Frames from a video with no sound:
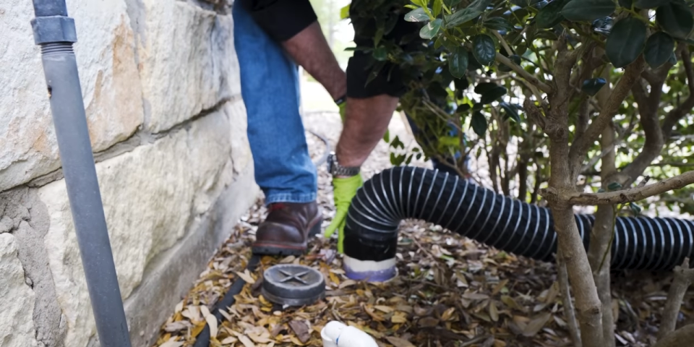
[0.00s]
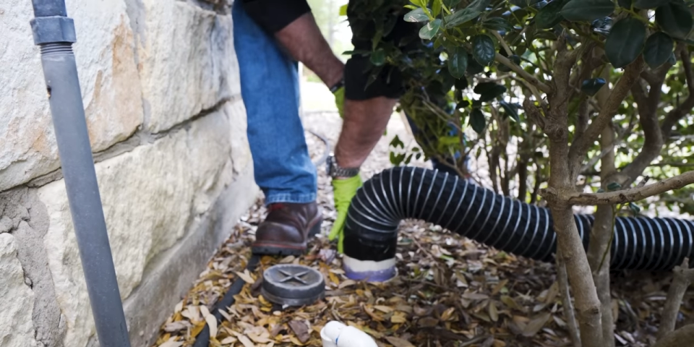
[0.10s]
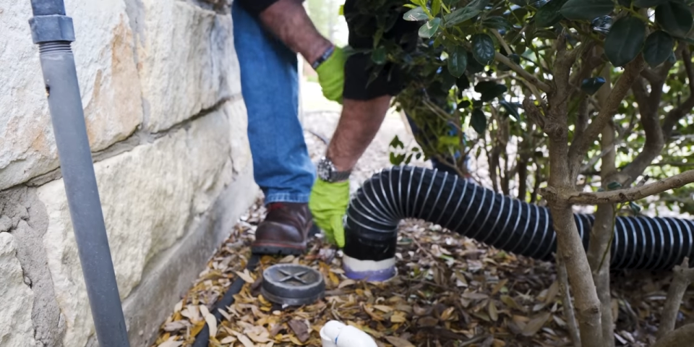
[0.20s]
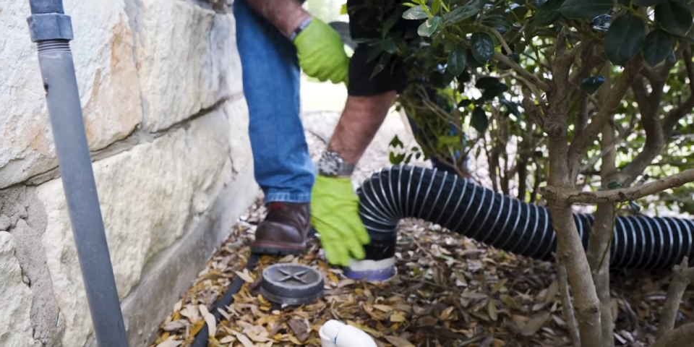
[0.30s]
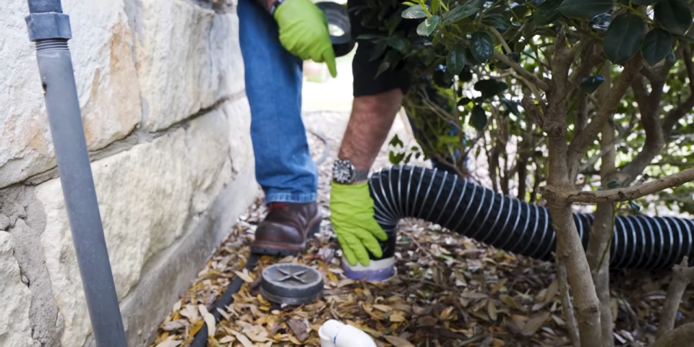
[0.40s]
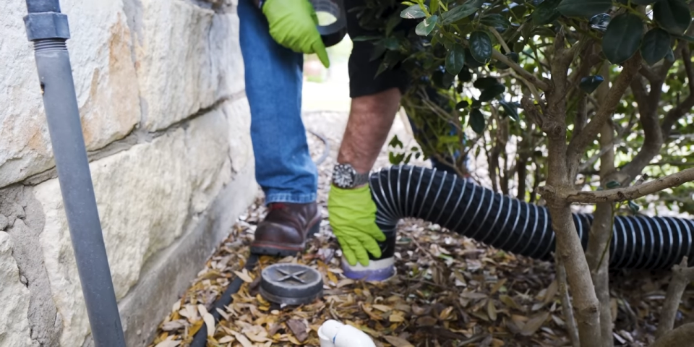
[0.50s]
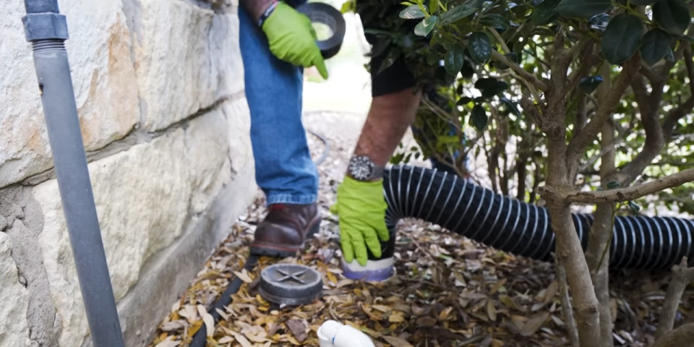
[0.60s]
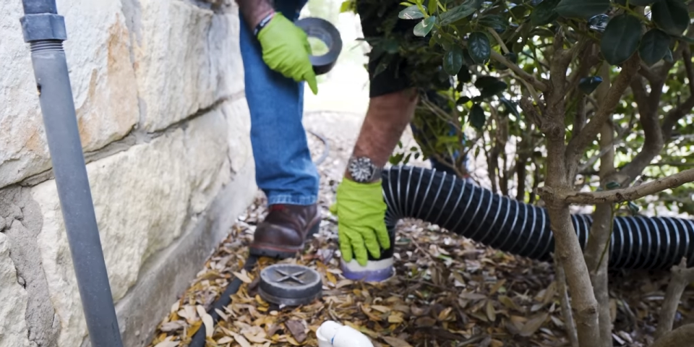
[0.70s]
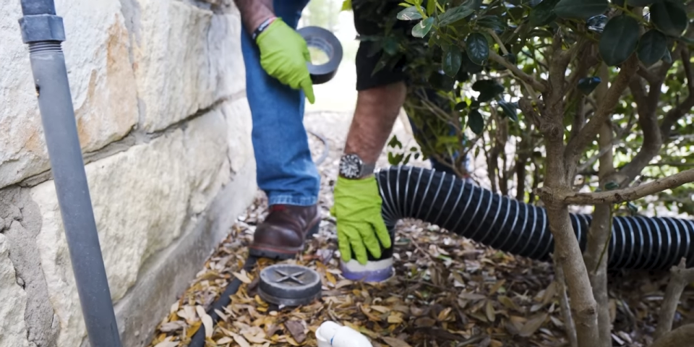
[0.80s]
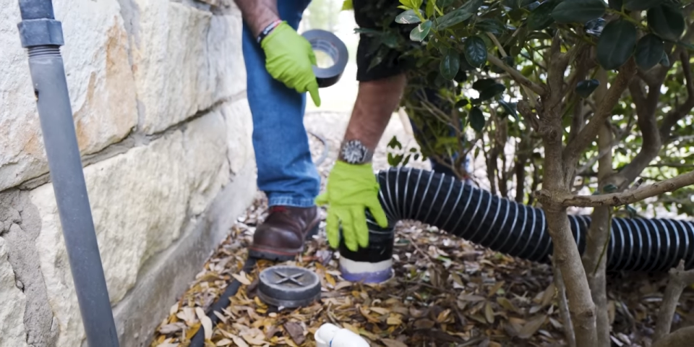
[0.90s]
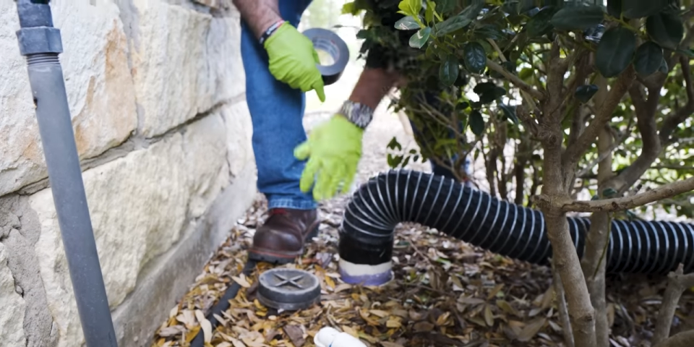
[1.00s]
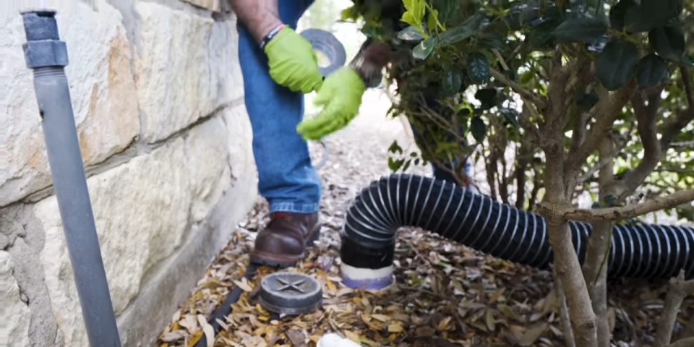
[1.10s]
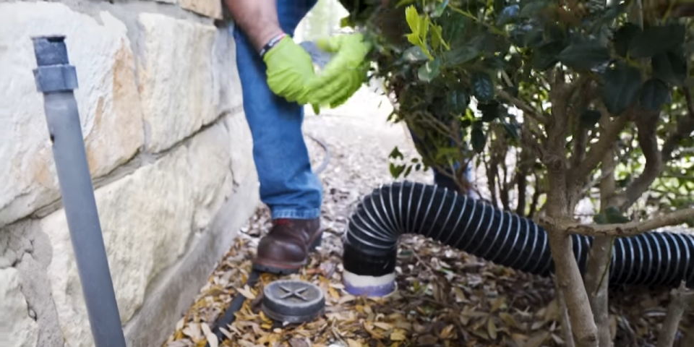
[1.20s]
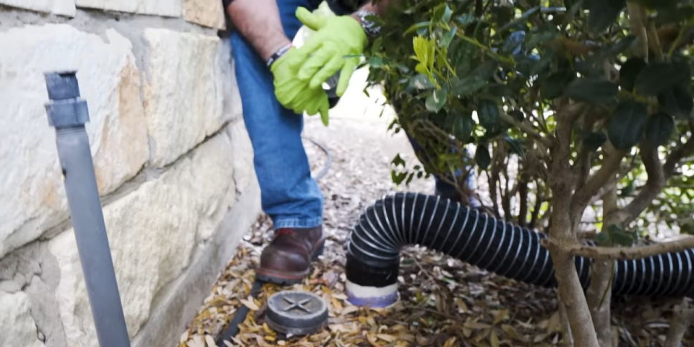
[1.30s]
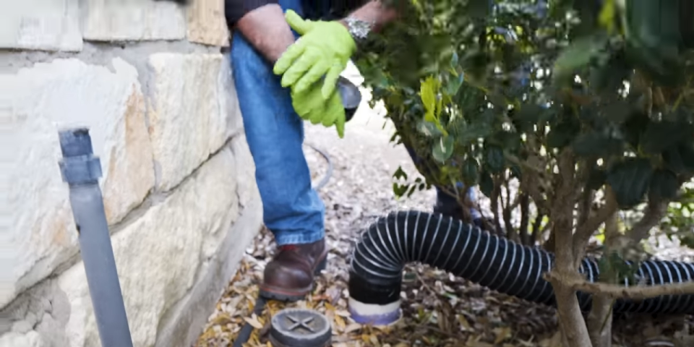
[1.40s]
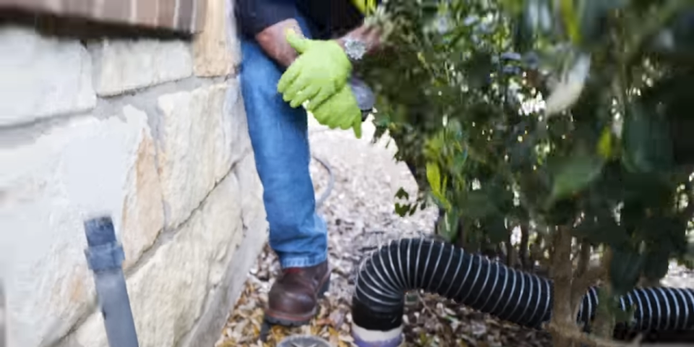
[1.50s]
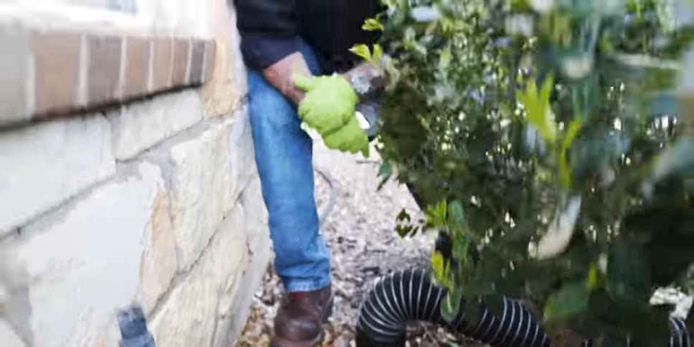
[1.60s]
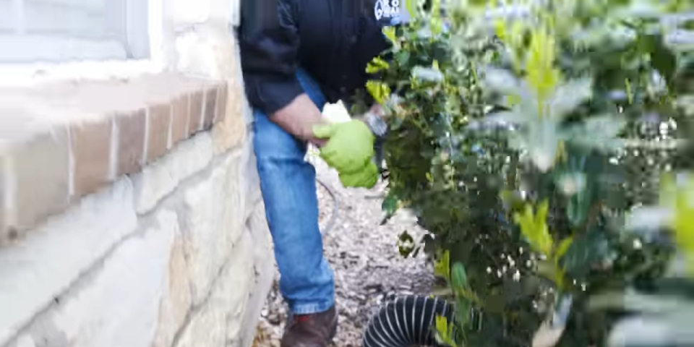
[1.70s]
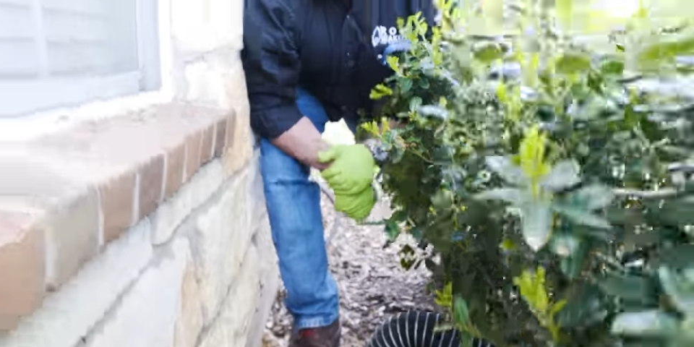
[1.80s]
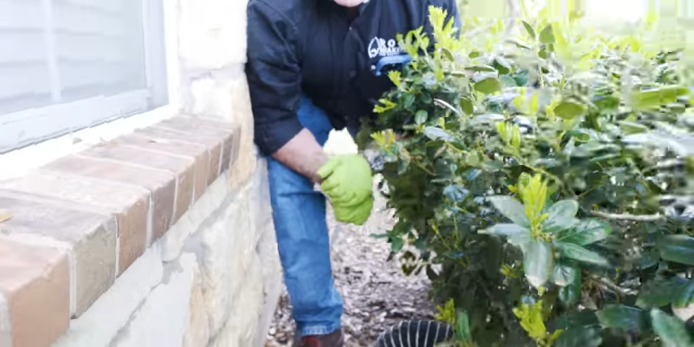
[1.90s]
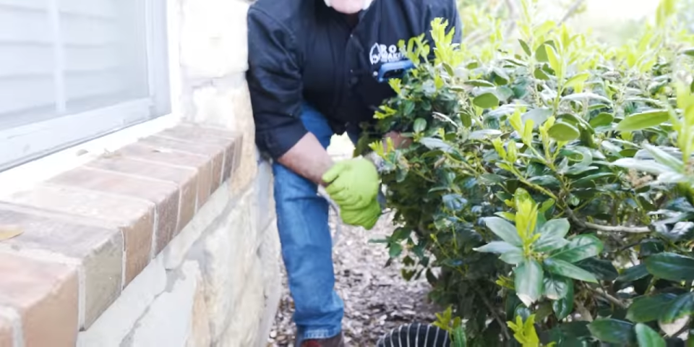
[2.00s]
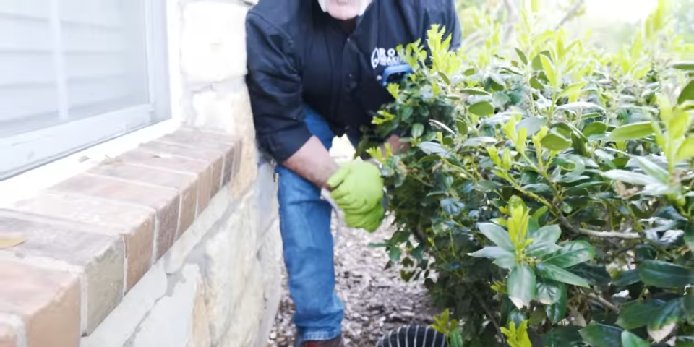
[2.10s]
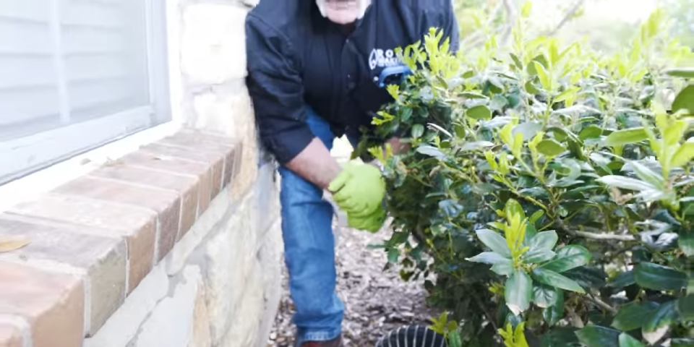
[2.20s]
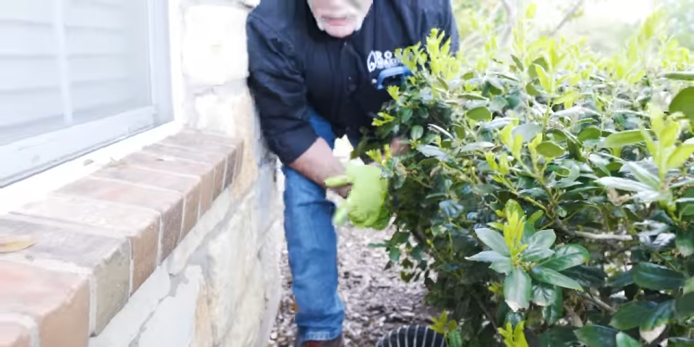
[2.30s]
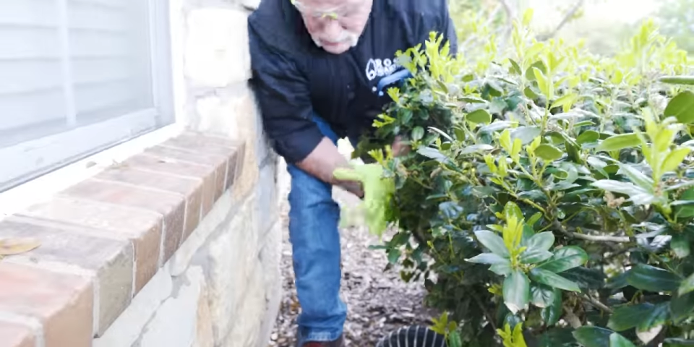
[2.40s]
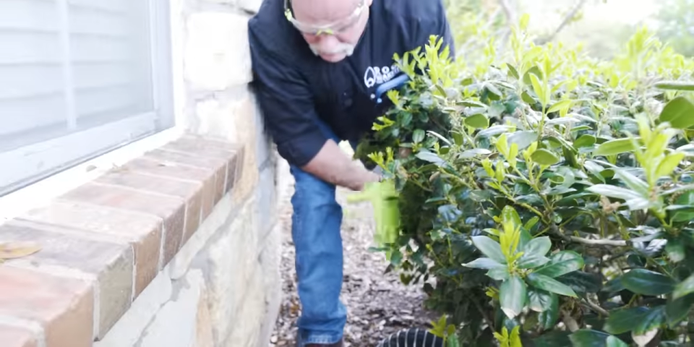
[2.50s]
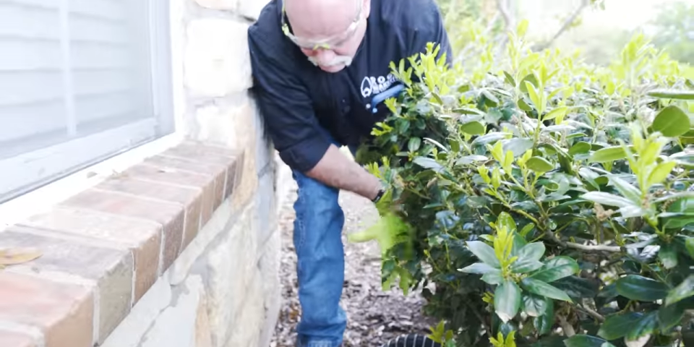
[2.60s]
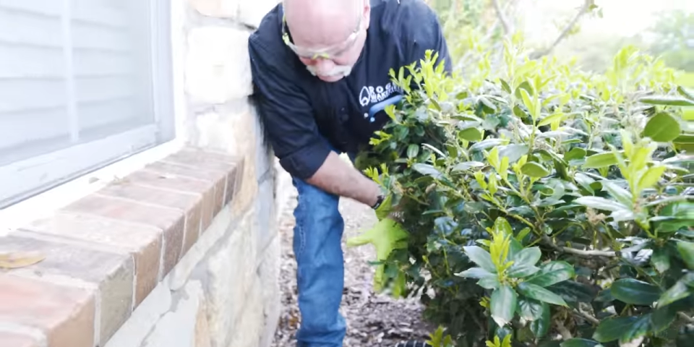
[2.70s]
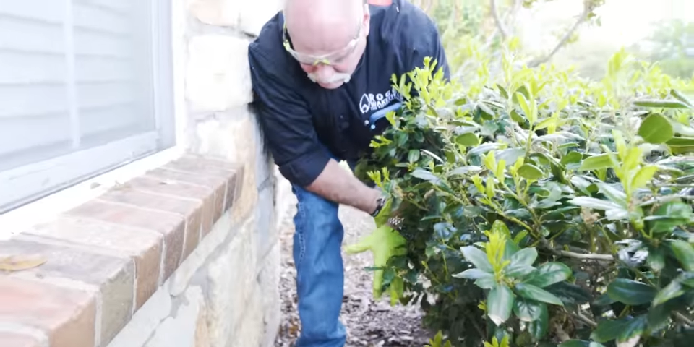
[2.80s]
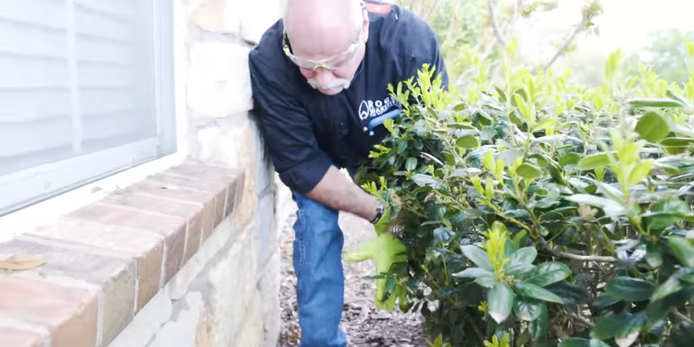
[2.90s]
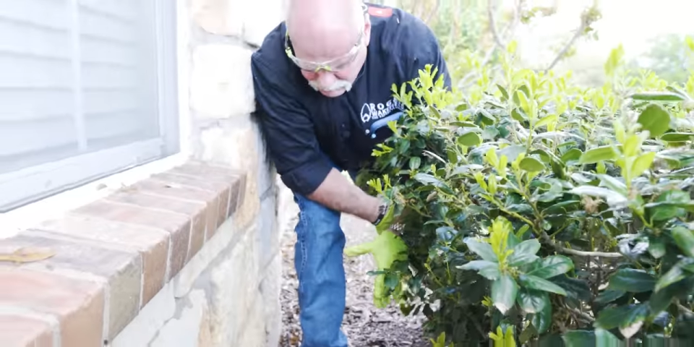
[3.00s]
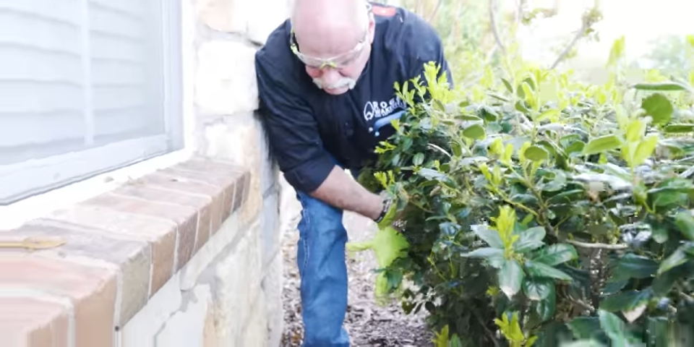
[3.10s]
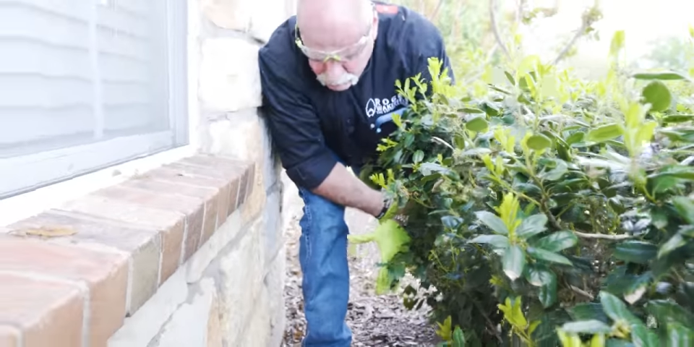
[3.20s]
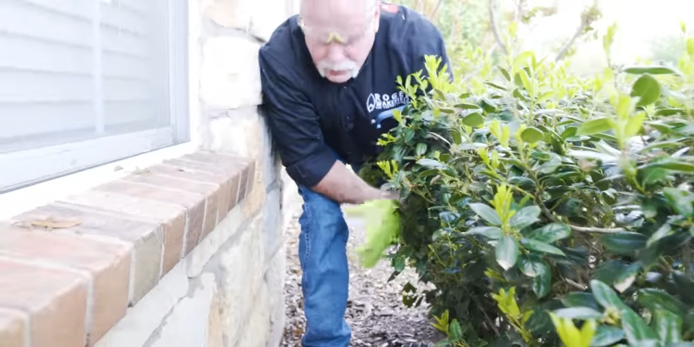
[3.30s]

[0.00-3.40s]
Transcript: No face is visible, so there are no lips to read.